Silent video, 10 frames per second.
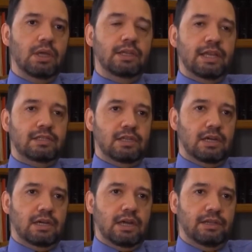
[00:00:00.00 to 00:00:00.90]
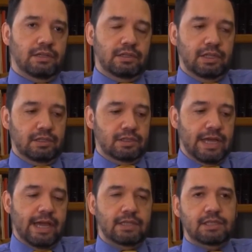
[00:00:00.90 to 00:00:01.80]
and that's uh, and then teaching
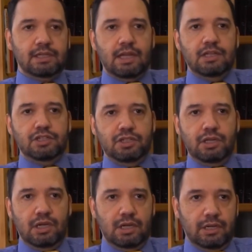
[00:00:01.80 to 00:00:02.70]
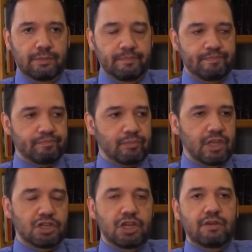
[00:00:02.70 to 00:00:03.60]
science, technology, um,
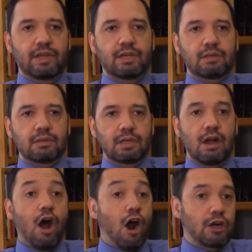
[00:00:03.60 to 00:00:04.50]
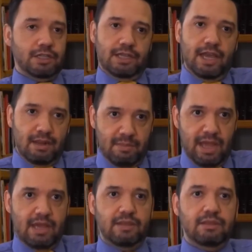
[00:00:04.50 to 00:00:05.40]
engineering, art, and
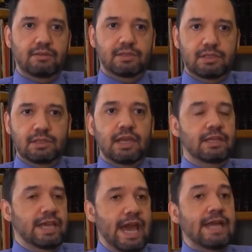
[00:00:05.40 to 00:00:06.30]
math. You know, the